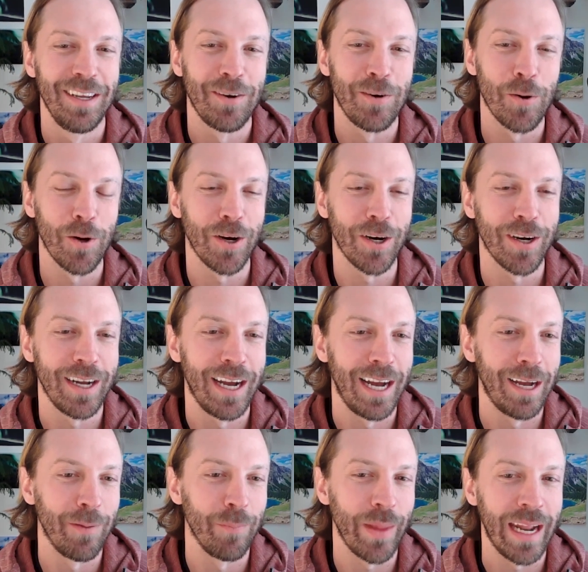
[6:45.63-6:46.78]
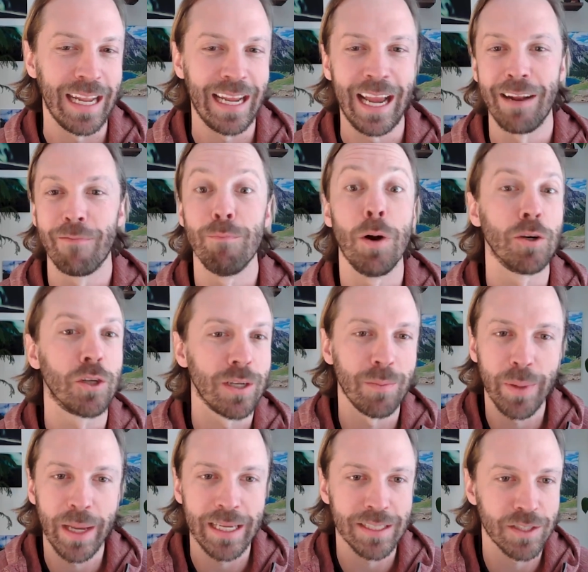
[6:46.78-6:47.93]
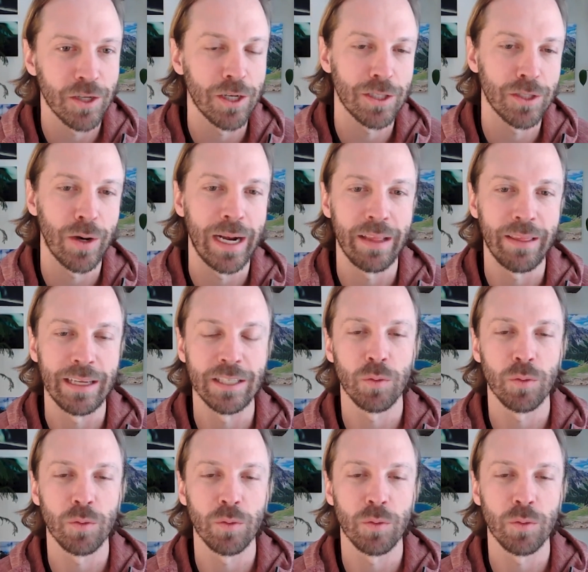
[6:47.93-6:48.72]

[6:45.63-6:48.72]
or any kind of motion-based hooks or anything.